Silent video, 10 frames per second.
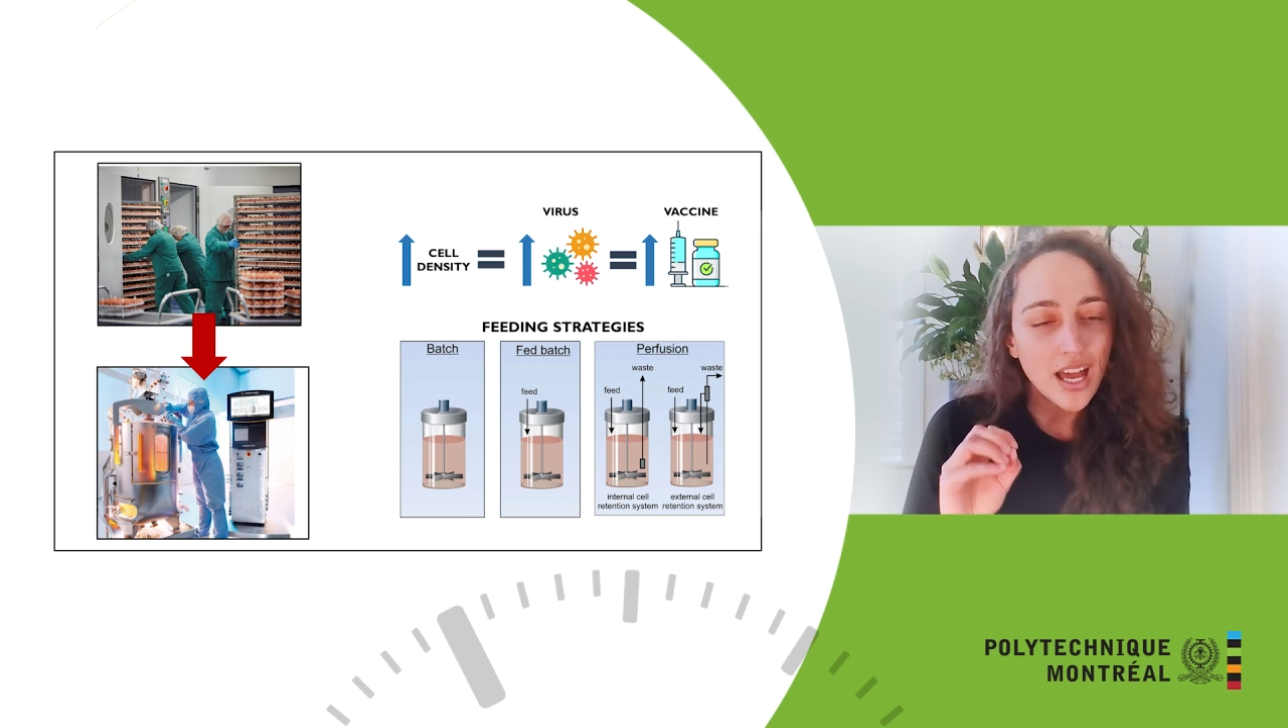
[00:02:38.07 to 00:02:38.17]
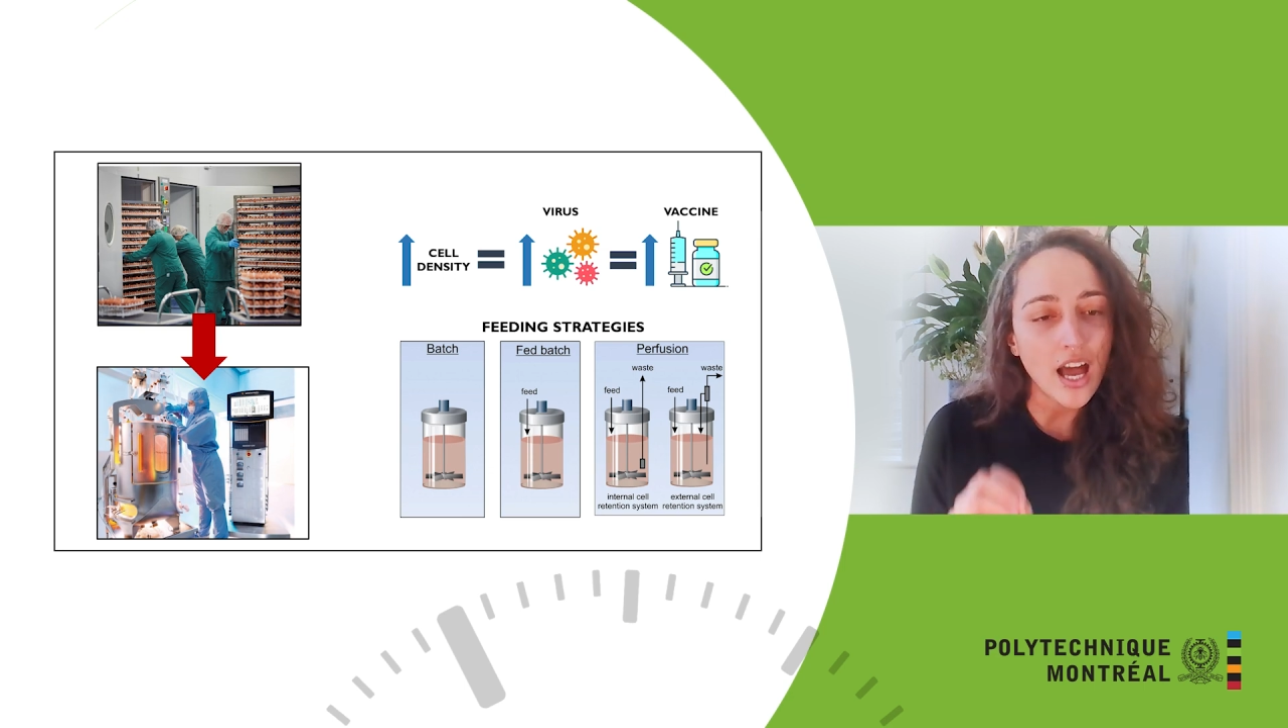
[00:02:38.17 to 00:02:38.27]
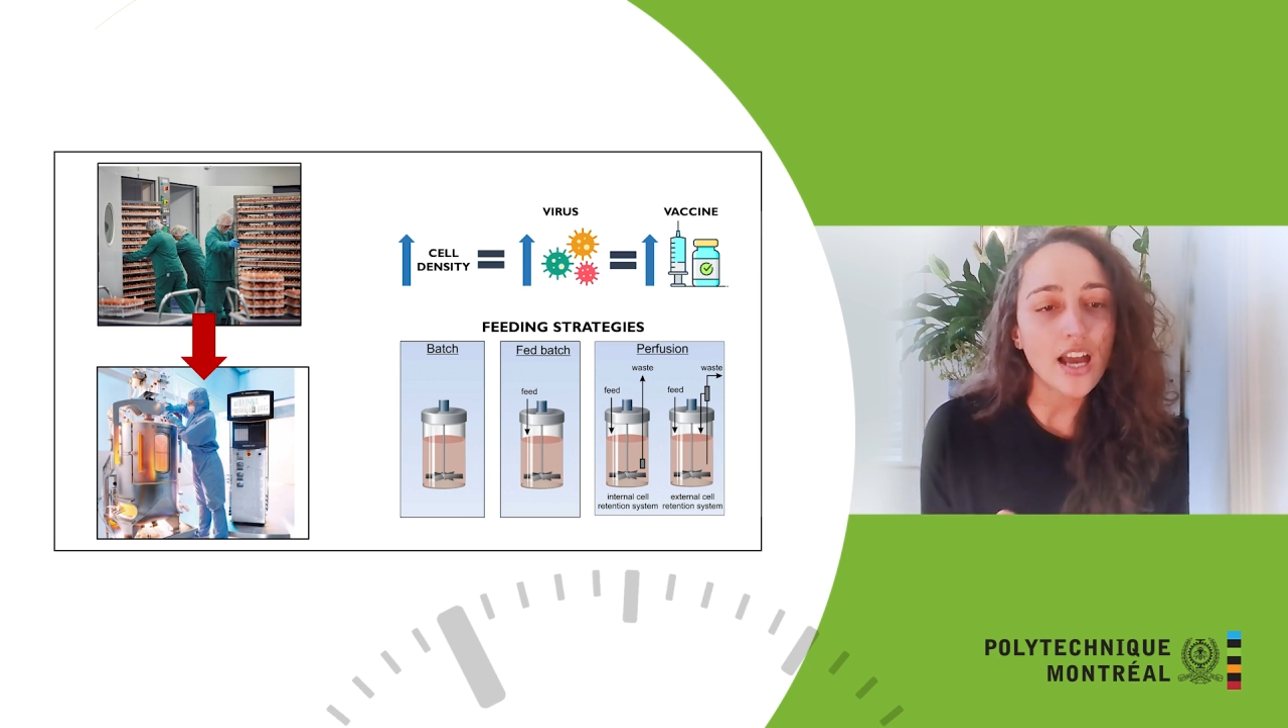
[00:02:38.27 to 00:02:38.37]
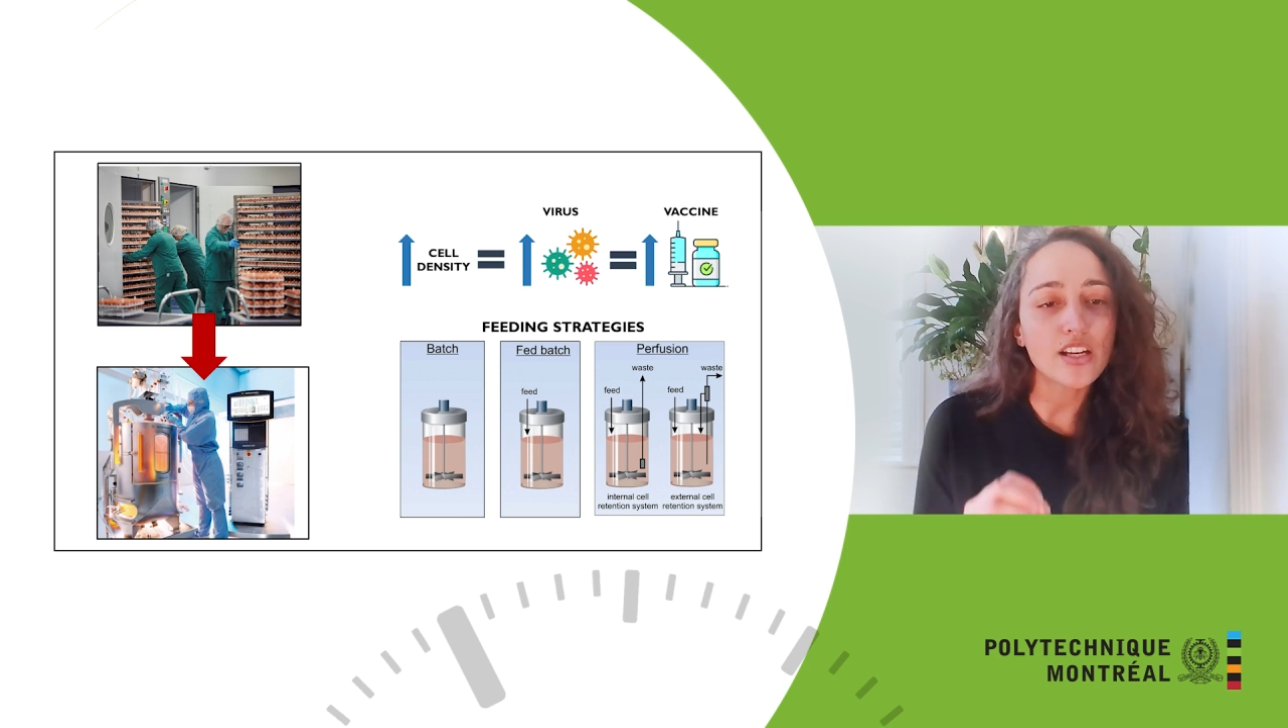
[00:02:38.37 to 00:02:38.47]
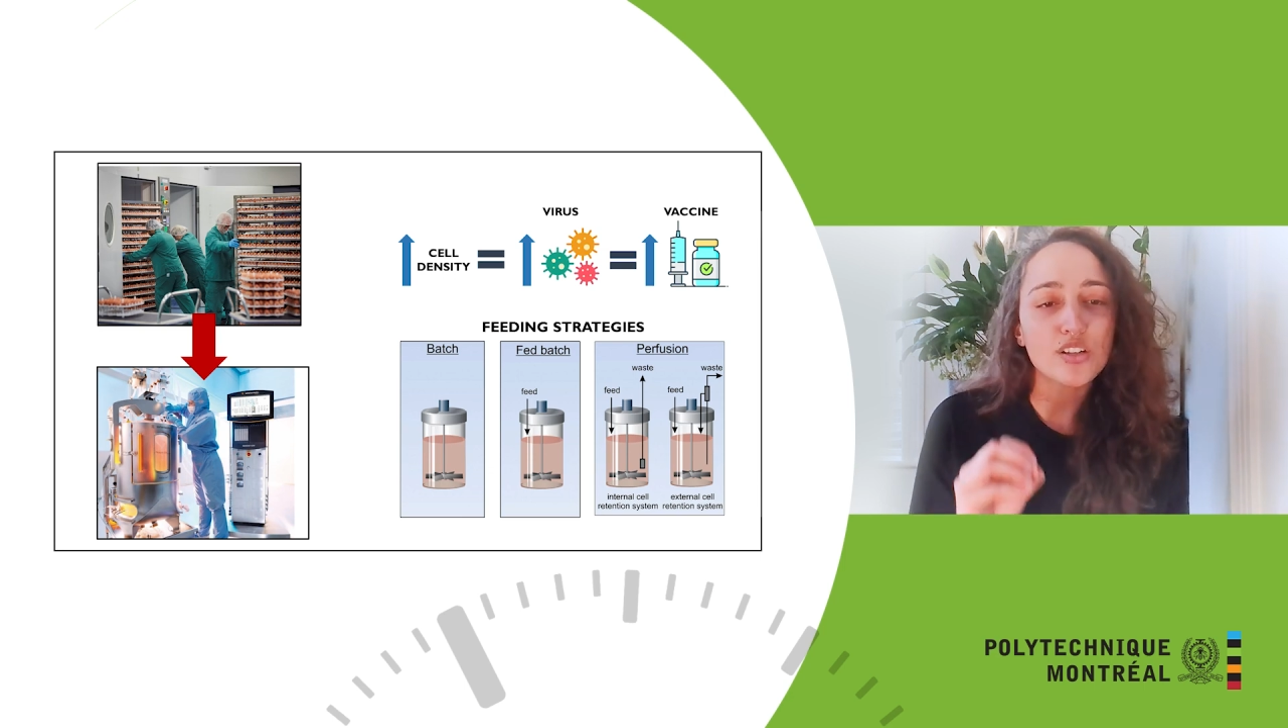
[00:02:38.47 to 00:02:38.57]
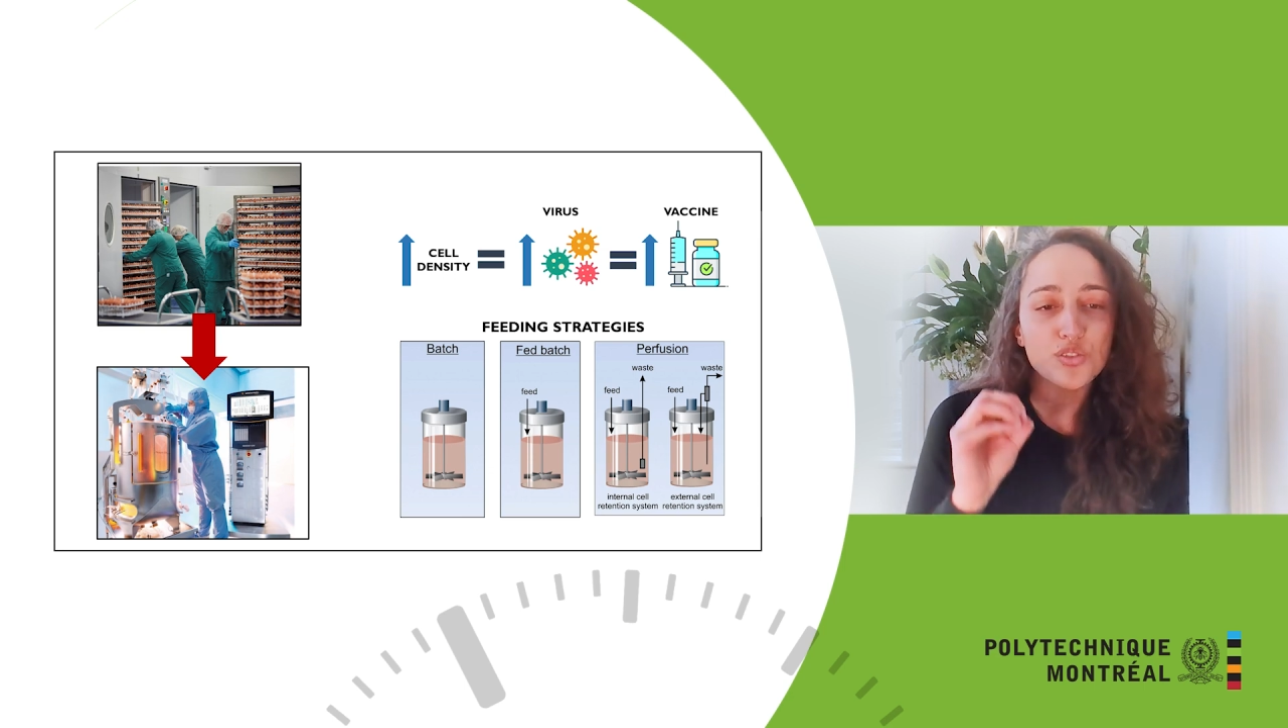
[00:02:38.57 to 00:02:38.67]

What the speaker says: higher